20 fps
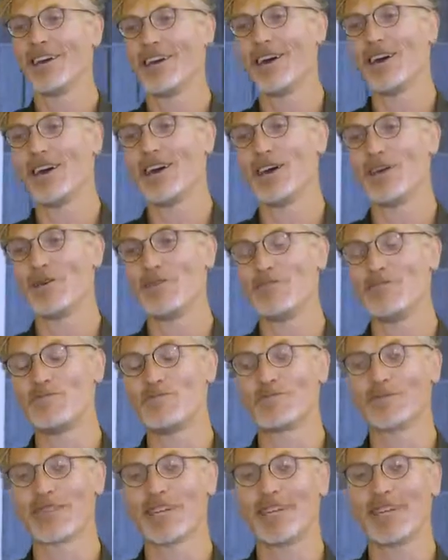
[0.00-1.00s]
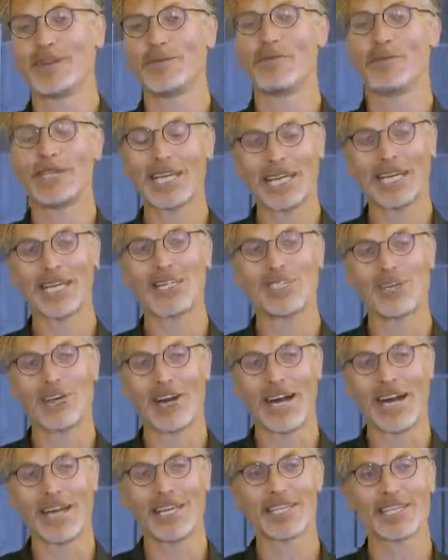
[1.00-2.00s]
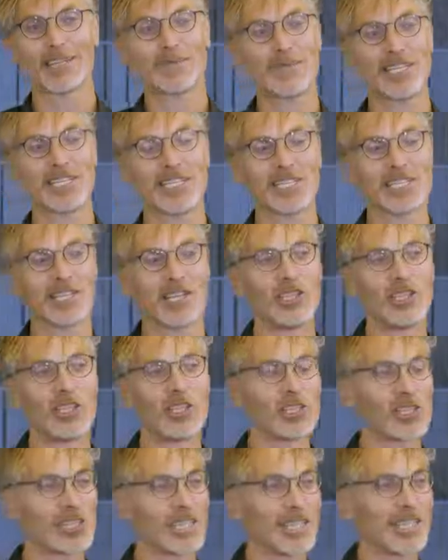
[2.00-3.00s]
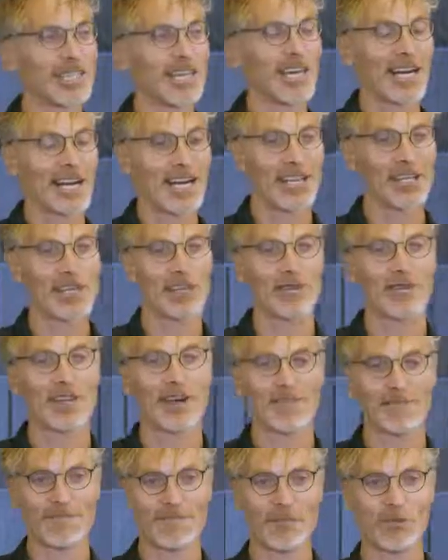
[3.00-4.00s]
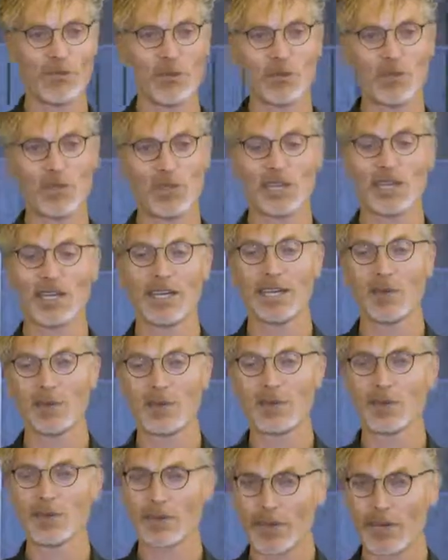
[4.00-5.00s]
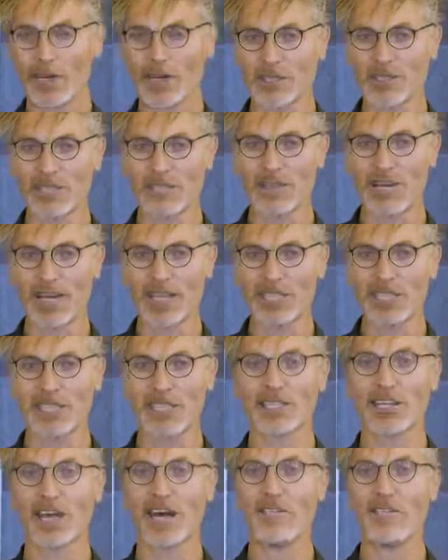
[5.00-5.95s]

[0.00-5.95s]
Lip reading: particularly diet, because logically I knew that food was part of us,